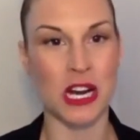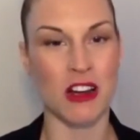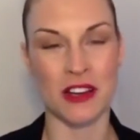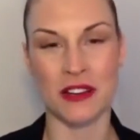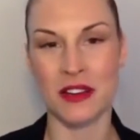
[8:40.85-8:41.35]

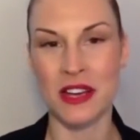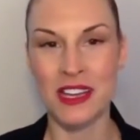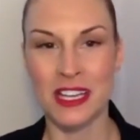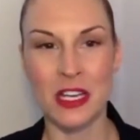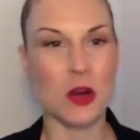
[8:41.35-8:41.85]
on,
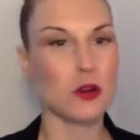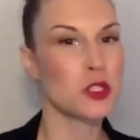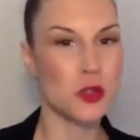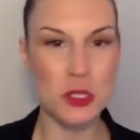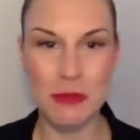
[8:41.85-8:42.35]

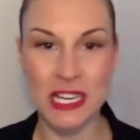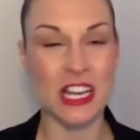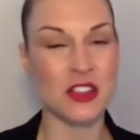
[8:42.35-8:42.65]
social media.